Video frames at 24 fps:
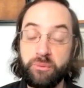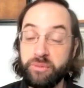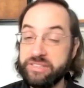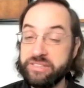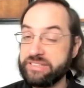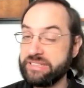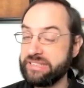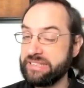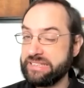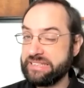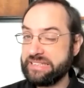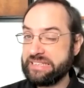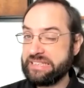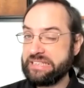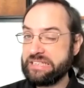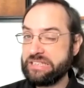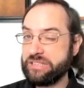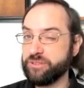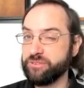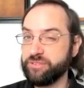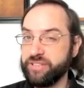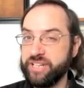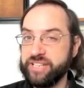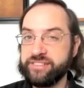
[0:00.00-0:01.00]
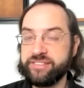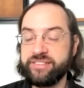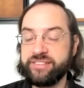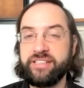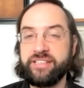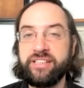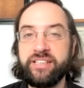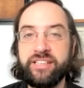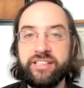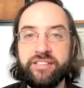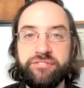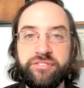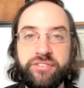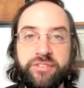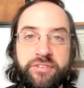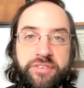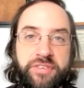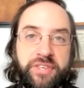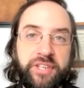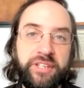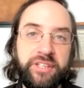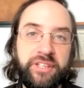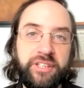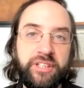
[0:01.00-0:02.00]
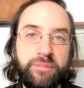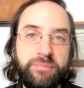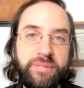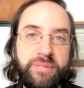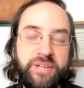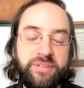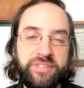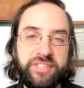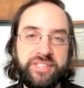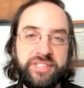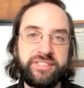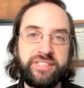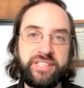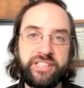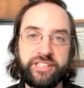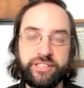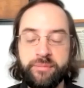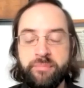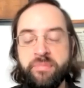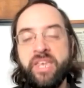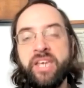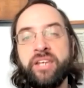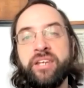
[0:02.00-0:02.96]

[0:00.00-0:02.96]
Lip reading: which is interesting if you're thinking about these things.